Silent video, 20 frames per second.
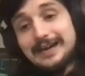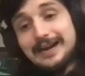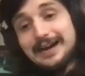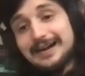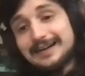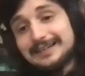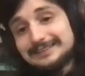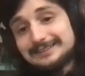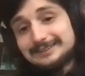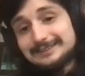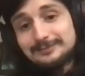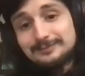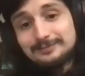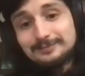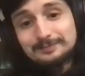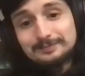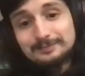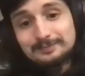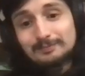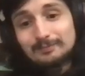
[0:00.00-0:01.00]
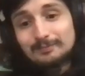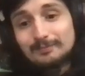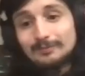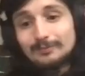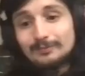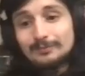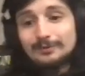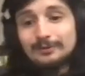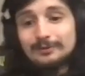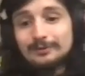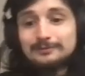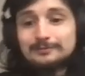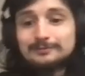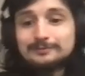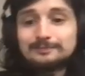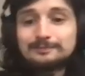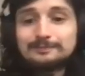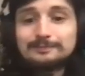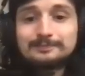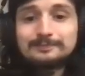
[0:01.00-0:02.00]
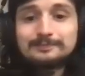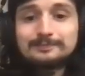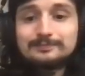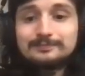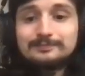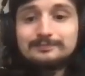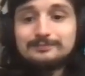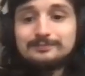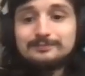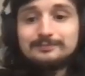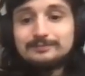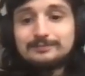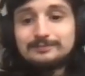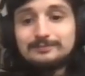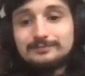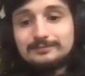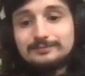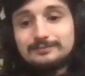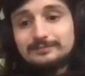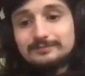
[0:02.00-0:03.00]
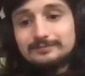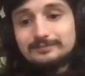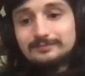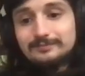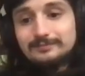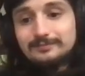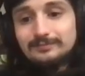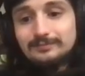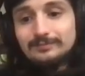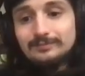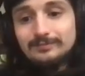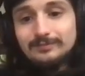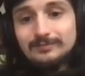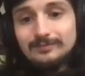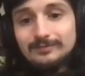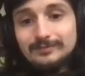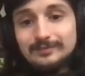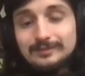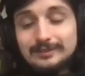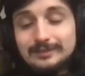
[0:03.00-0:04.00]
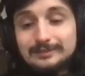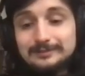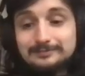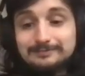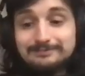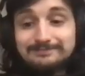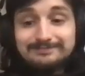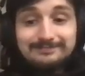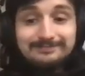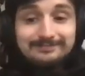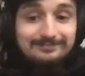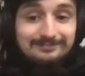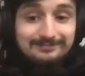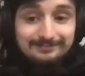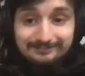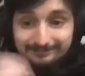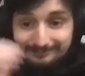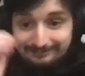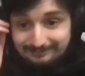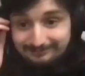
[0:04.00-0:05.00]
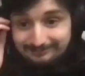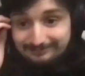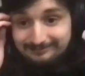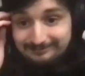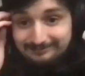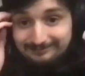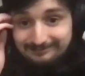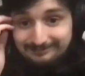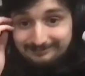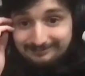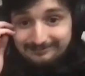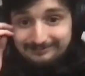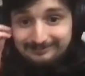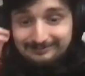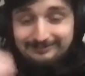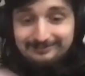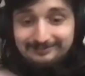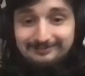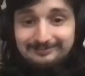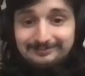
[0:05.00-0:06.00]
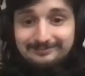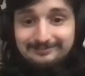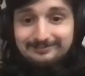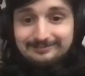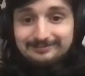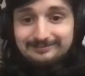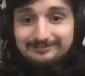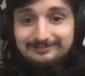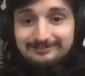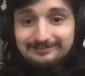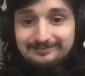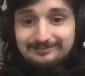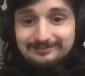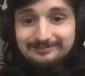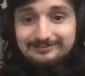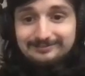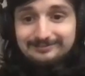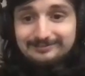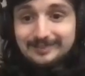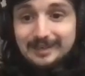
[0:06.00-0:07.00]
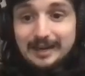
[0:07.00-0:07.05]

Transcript: This person isn't speaking.